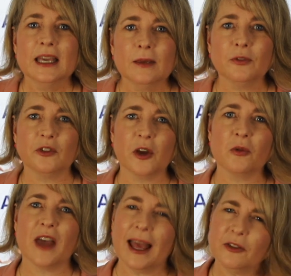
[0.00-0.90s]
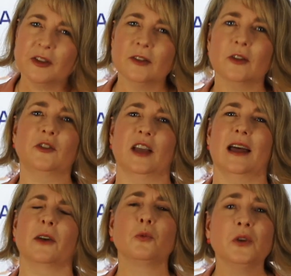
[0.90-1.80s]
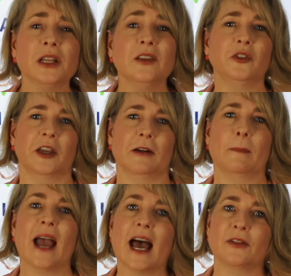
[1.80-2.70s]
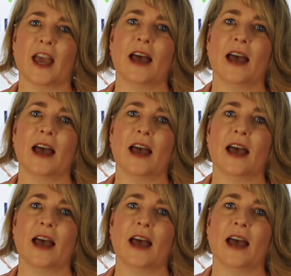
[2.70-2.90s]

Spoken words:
If so, that sends us down a really scary path